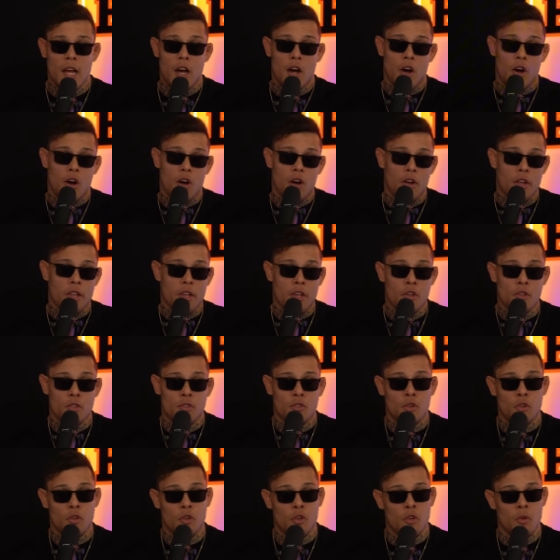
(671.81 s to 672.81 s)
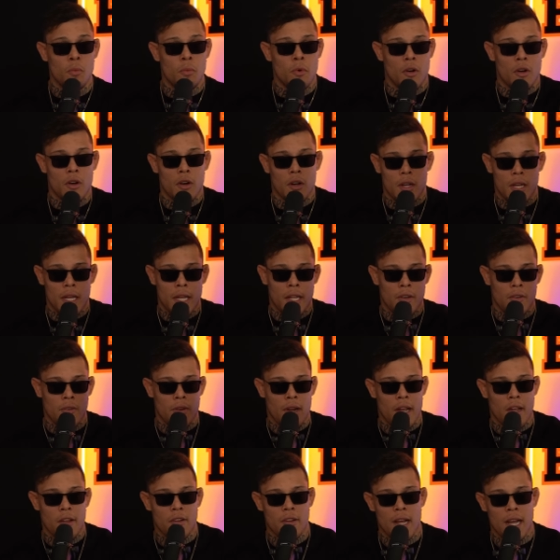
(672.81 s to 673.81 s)
or on YouTube, or
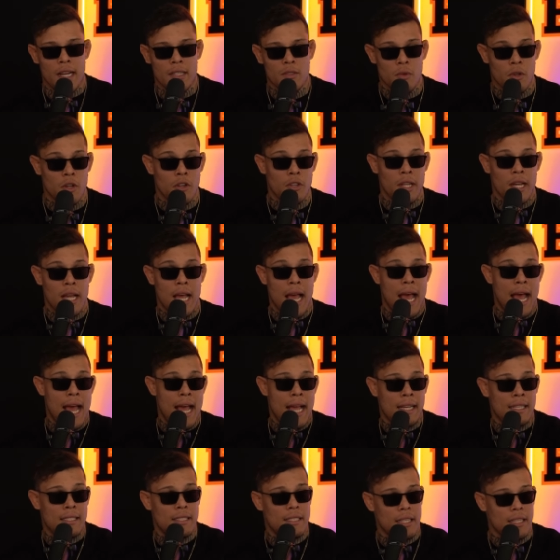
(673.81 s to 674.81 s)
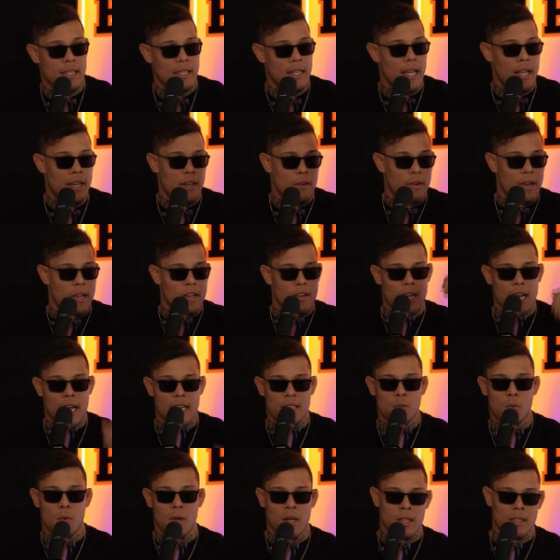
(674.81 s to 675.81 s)
anywhere you guys want, the X, and anywhere you
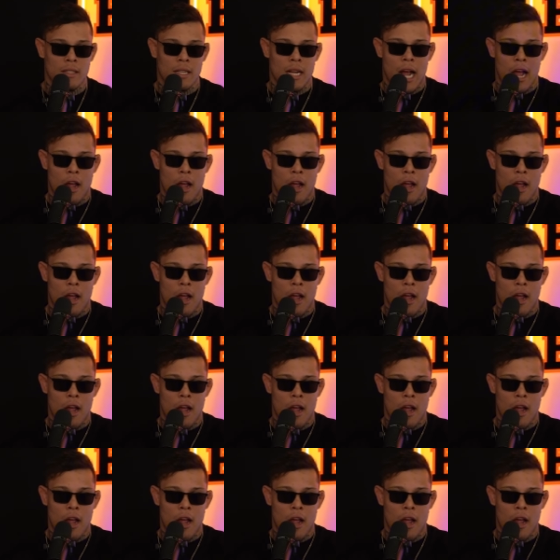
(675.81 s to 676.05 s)
guys want.